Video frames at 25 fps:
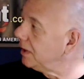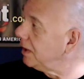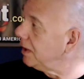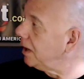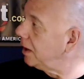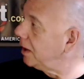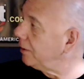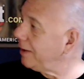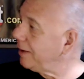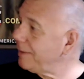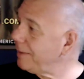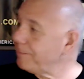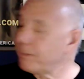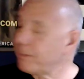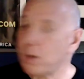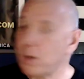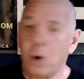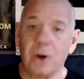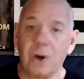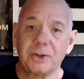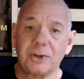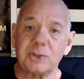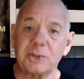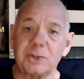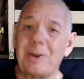All right.
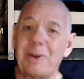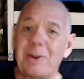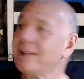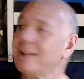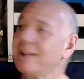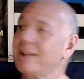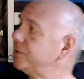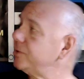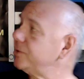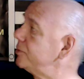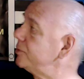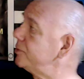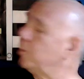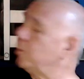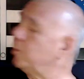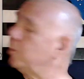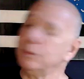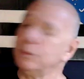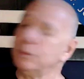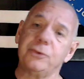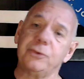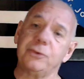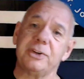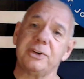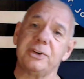Our sponsors,
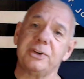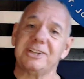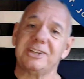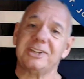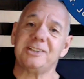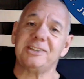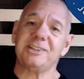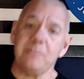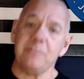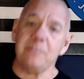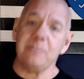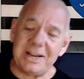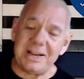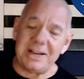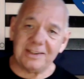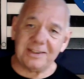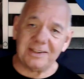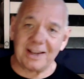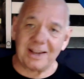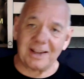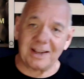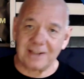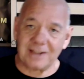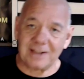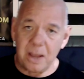
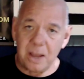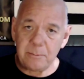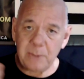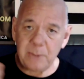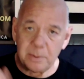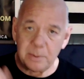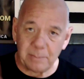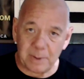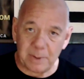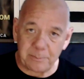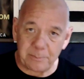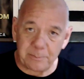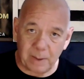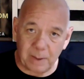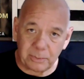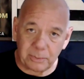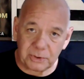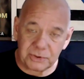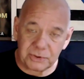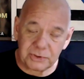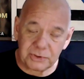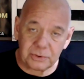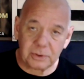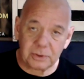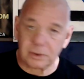blue360media.com, my
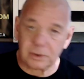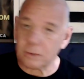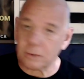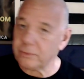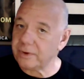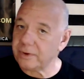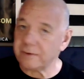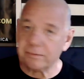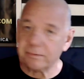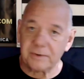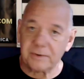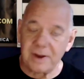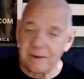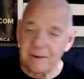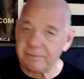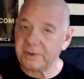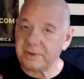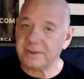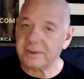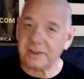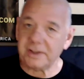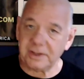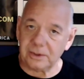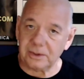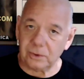publisher. Go there for
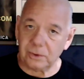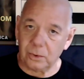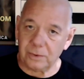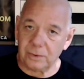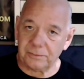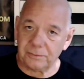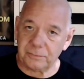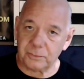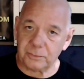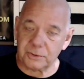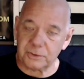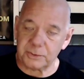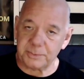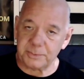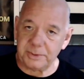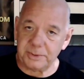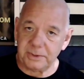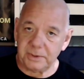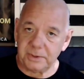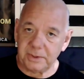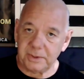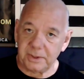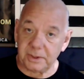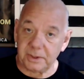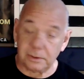everything in law enforcement,
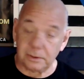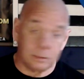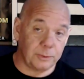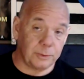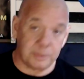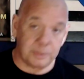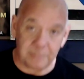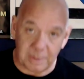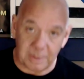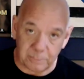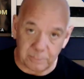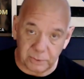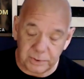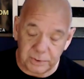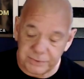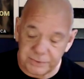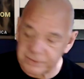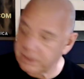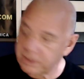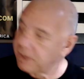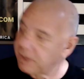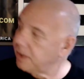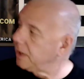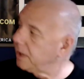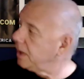including my books.
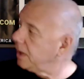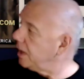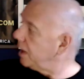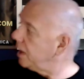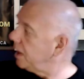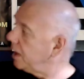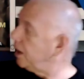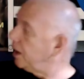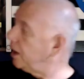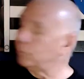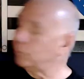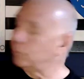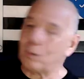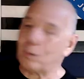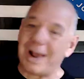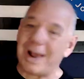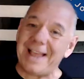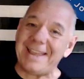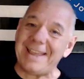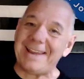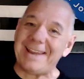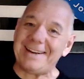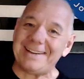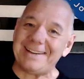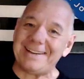
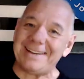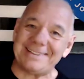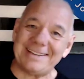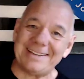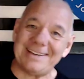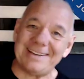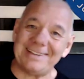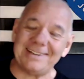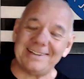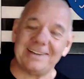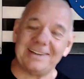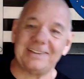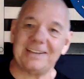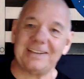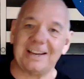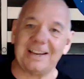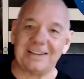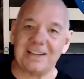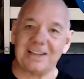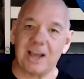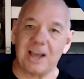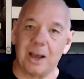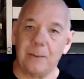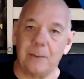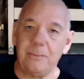
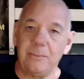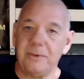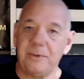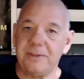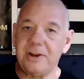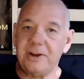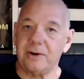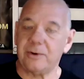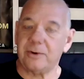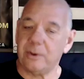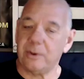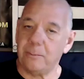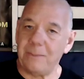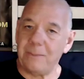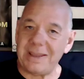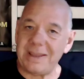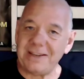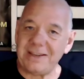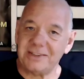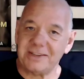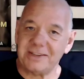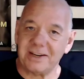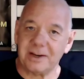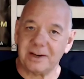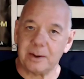RiotTint.com. They are an
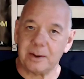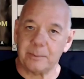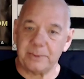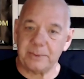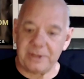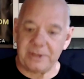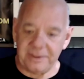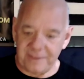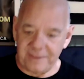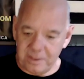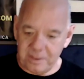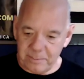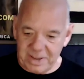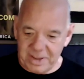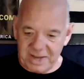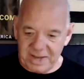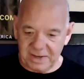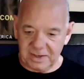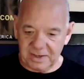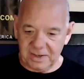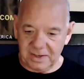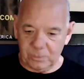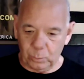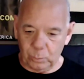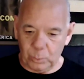amazing company. They
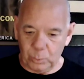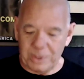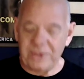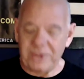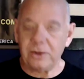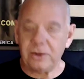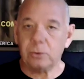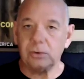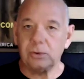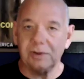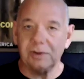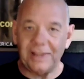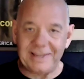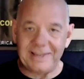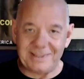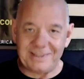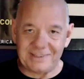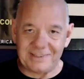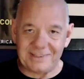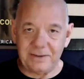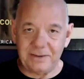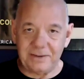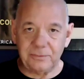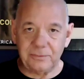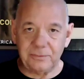make window
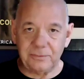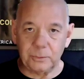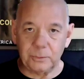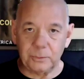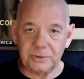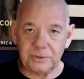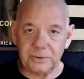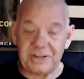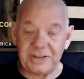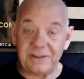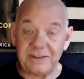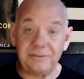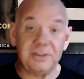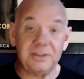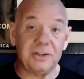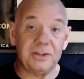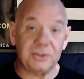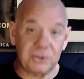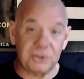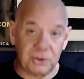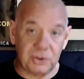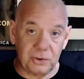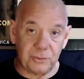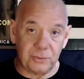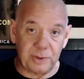glazing for safety and
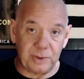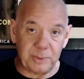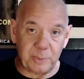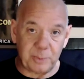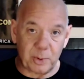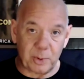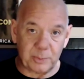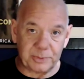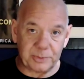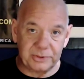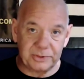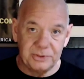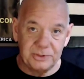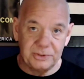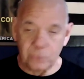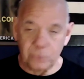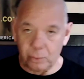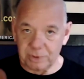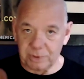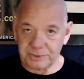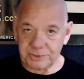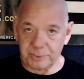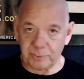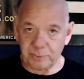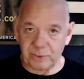security purposes.
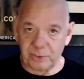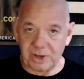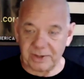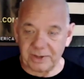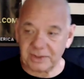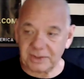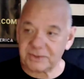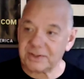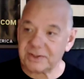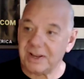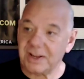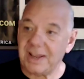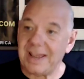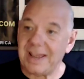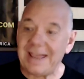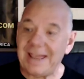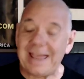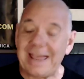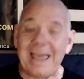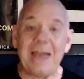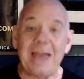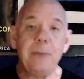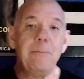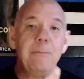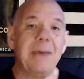Awesome products.
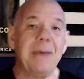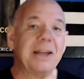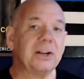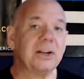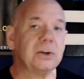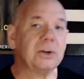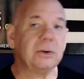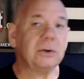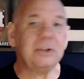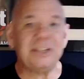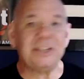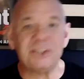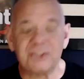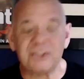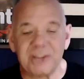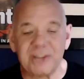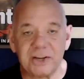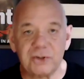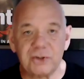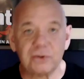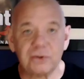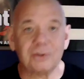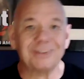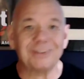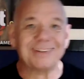And
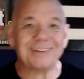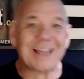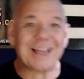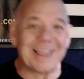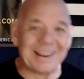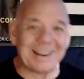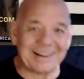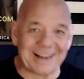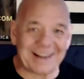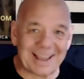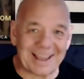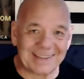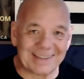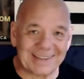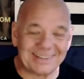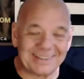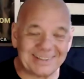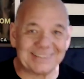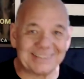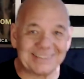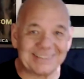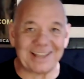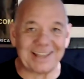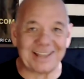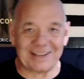
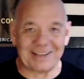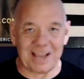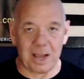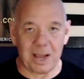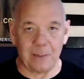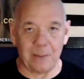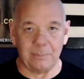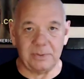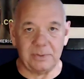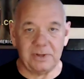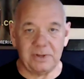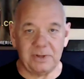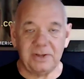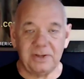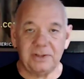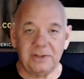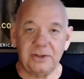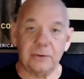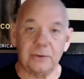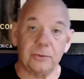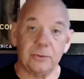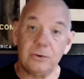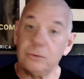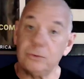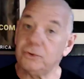MedicalEssentialDiagnostics.com.
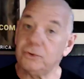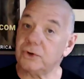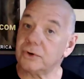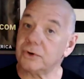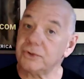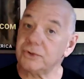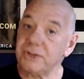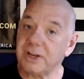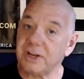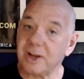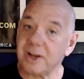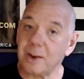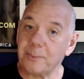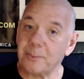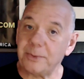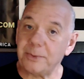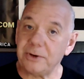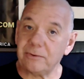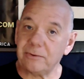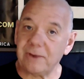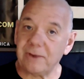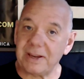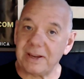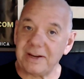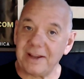They're a New Jersey
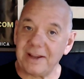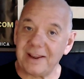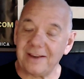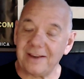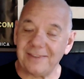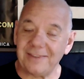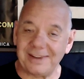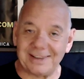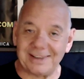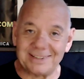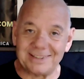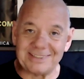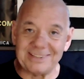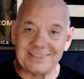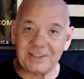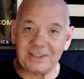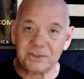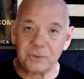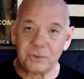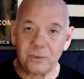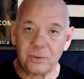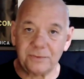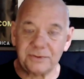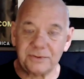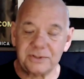company right now. They got
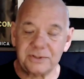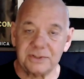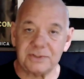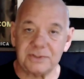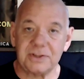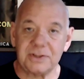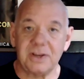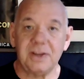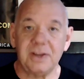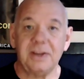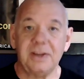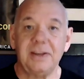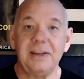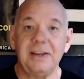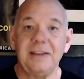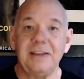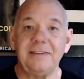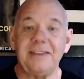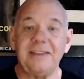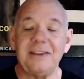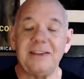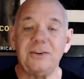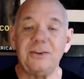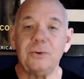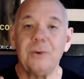6 offices.
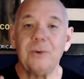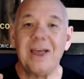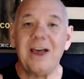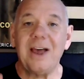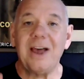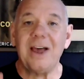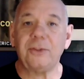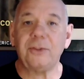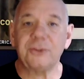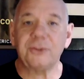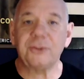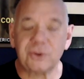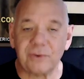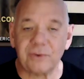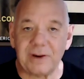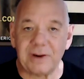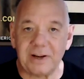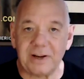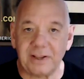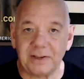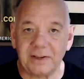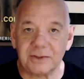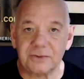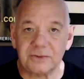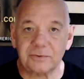They do health
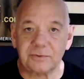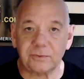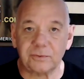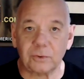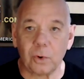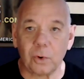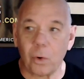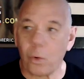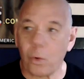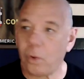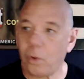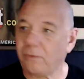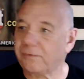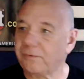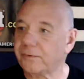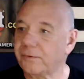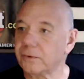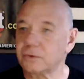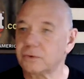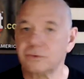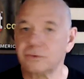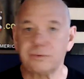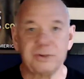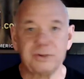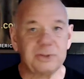screenings for all
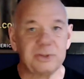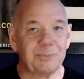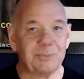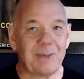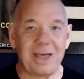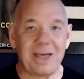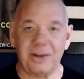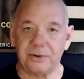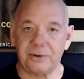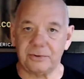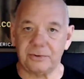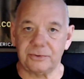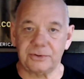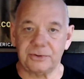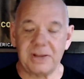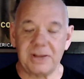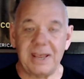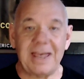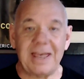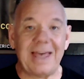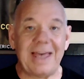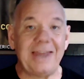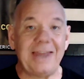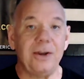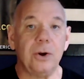first responders
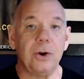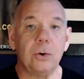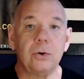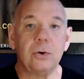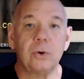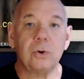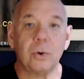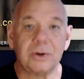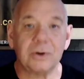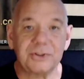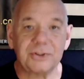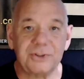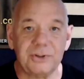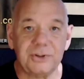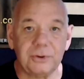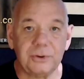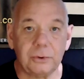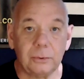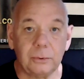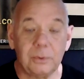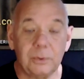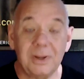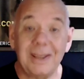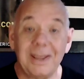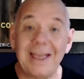at no cost to
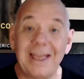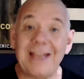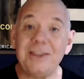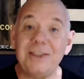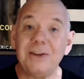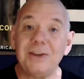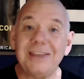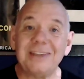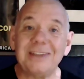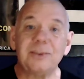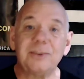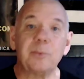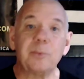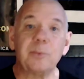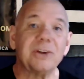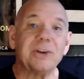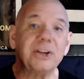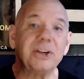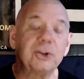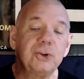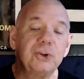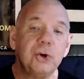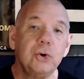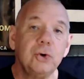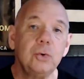you. And you get to
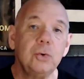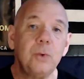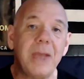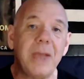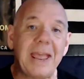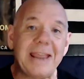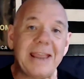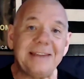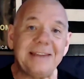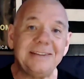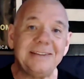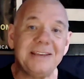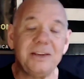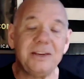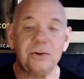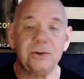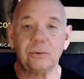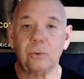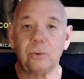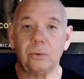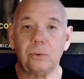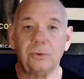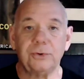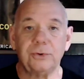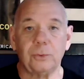bring 2
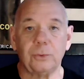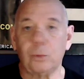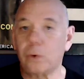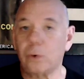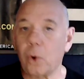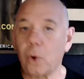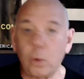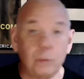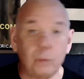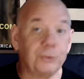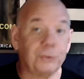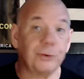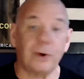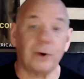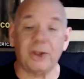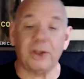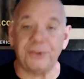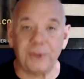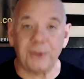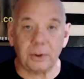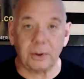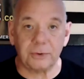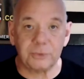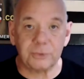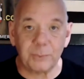18-year-old or older
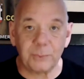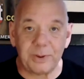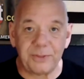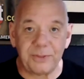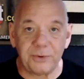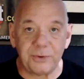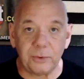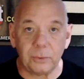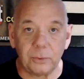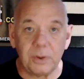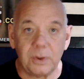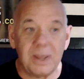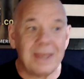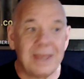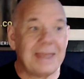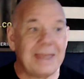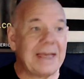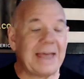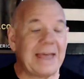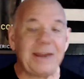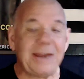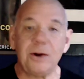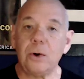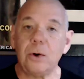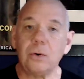adults with you
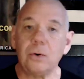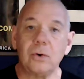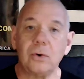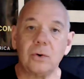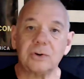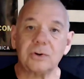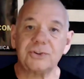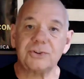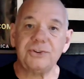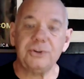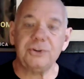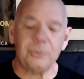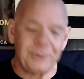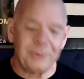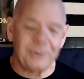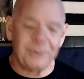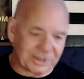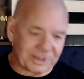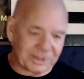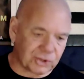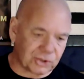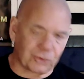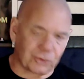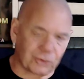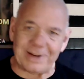at no cost to you and
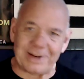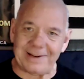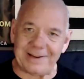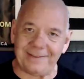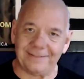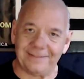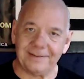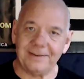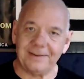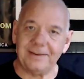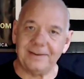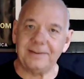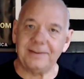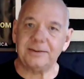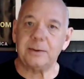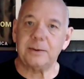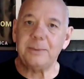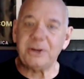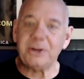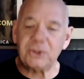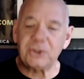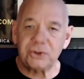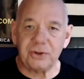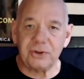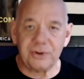get screened to
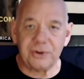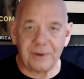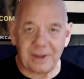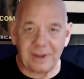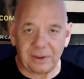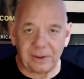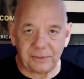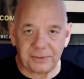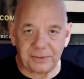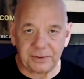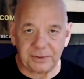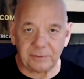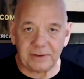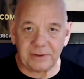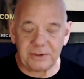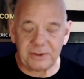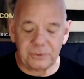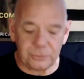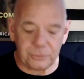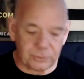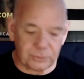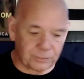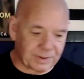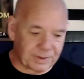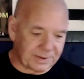make sure you're healthy, right?
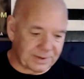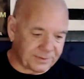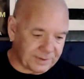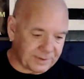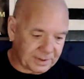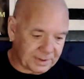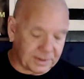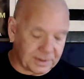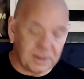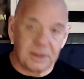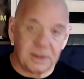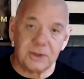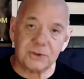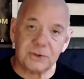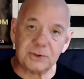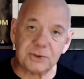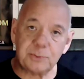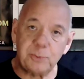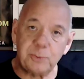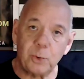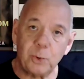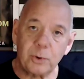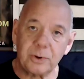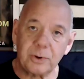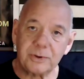Do the right thing.
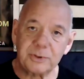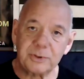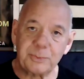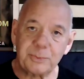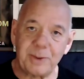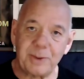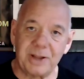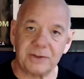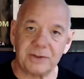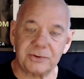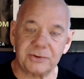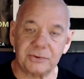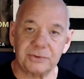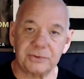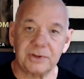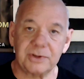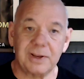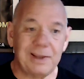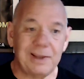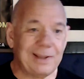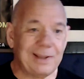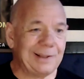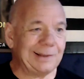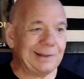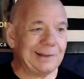Support our sponsors.
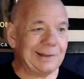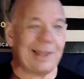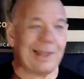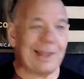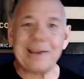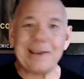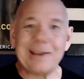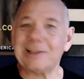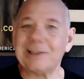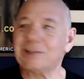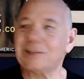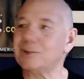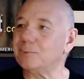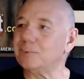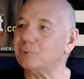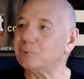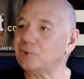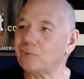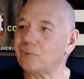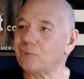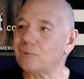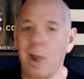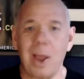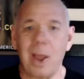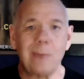Like and
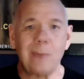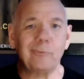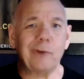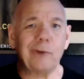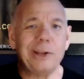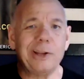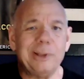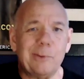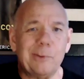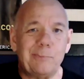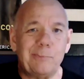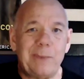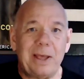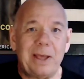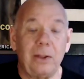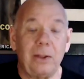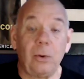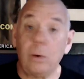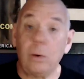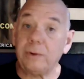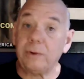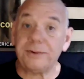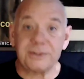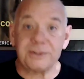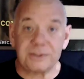subscribe, ring the bell,
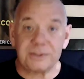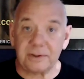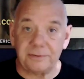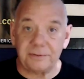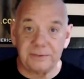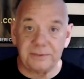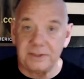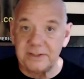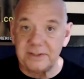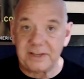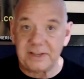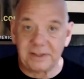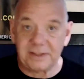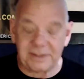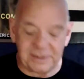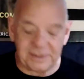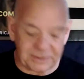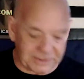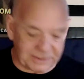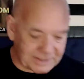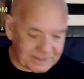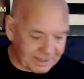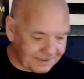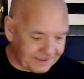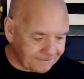all this stuff they tell you to
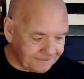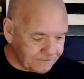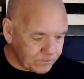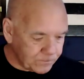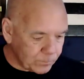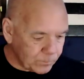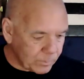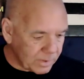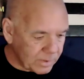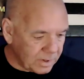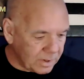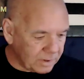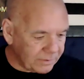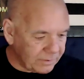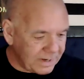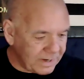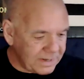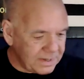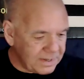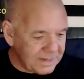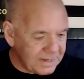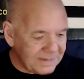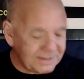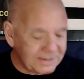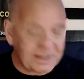say. All right.